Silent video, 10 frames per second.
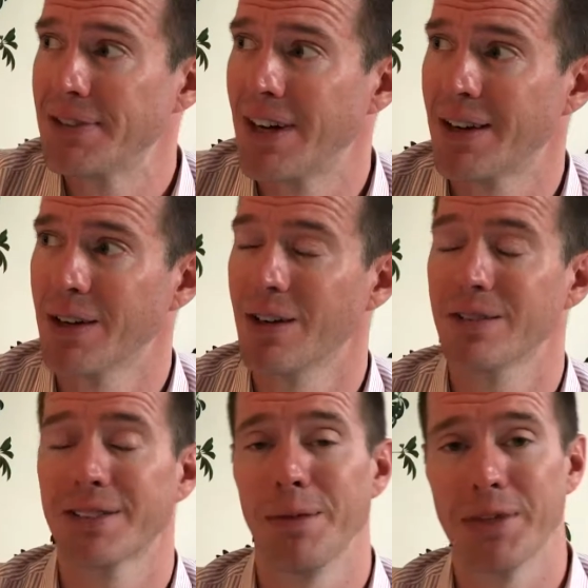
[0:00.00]
I don't know,
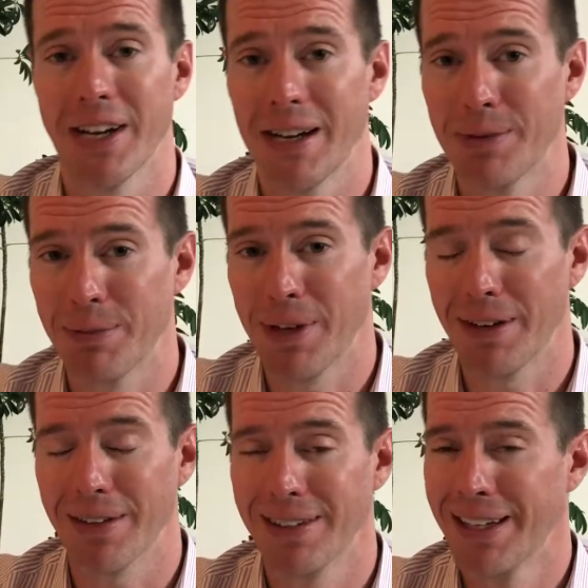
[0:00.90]
sometimes, I
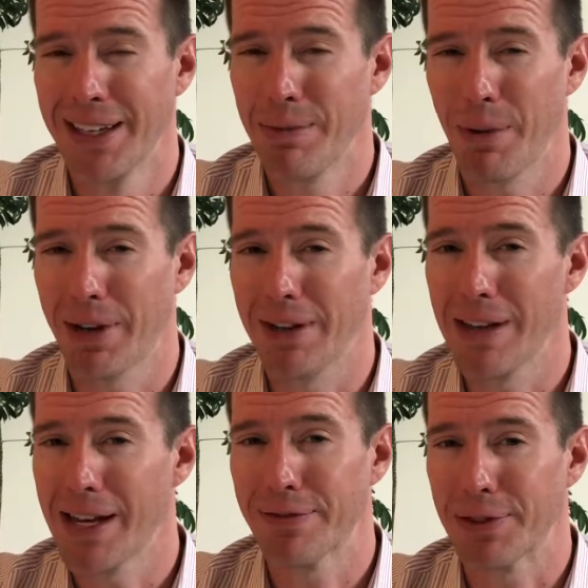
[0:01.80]
mean, maybe like a
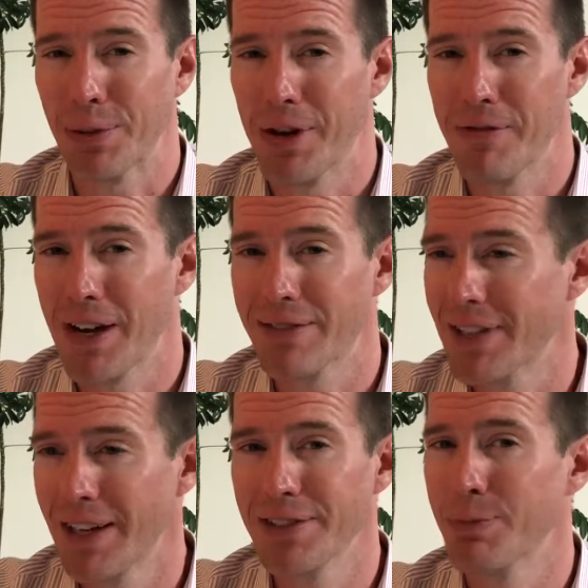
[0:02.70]
like for 25
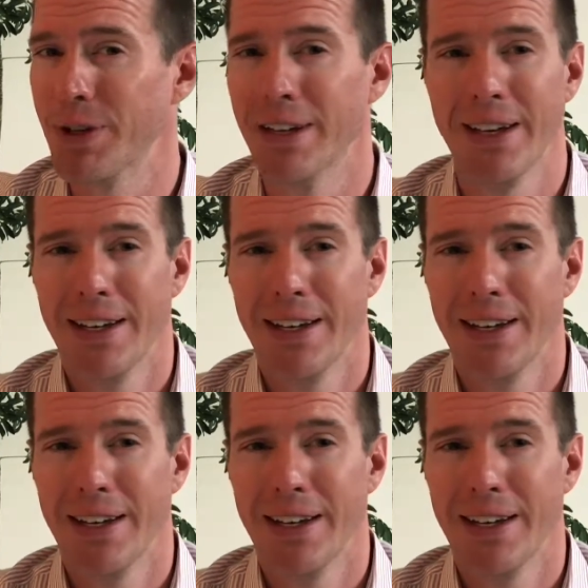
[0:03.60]
cents, but